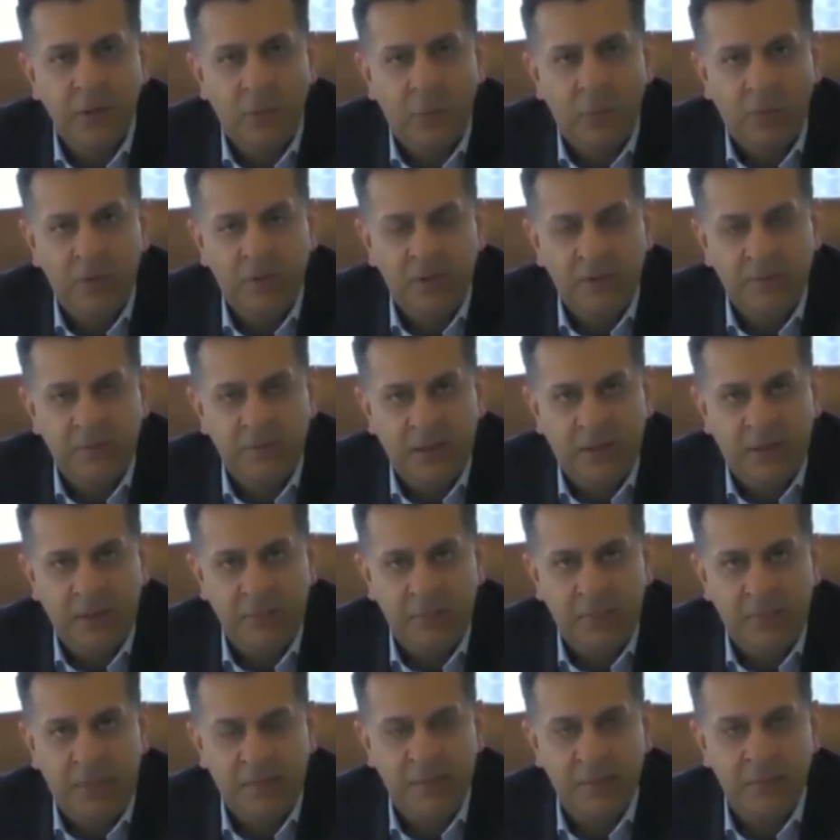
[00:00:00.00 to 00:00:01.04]
what they've taken
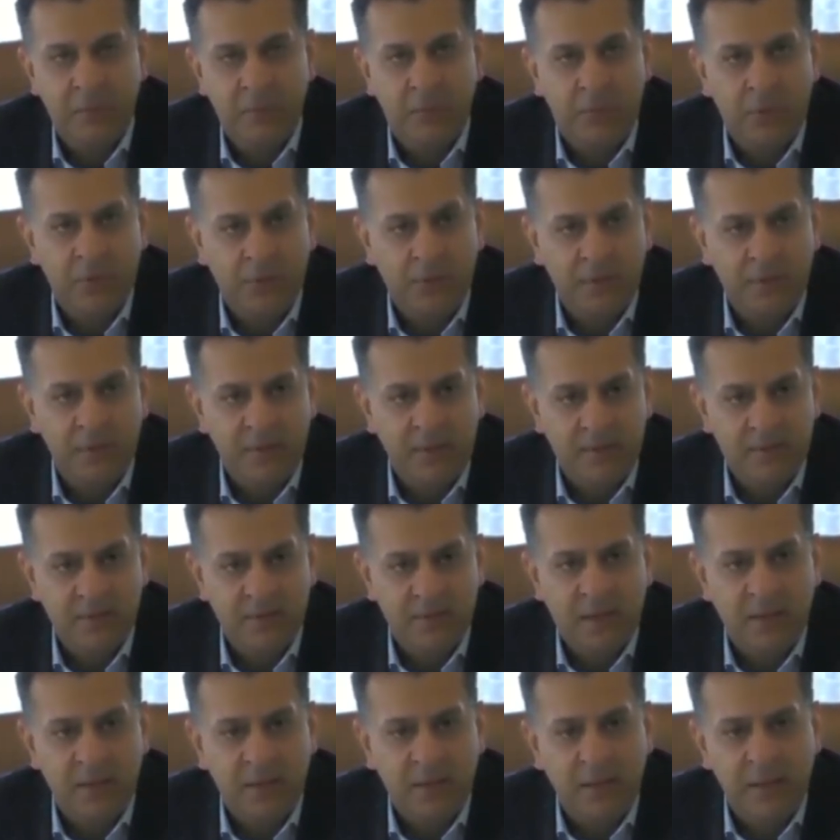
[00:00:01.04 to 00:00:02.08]
back to the board and the
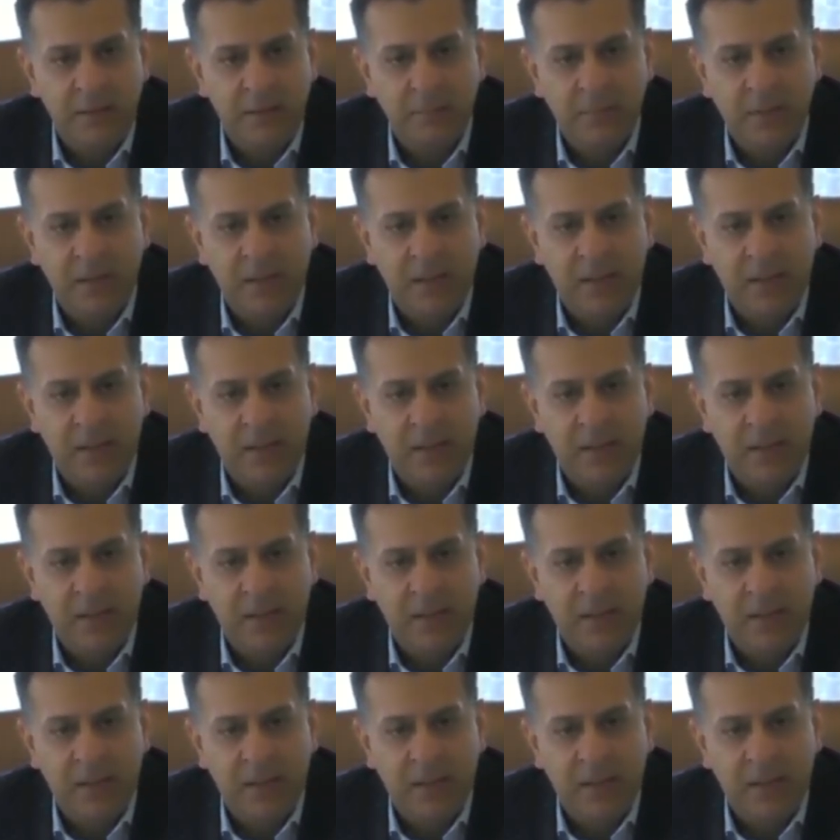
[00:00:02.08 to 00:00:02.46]
exec team.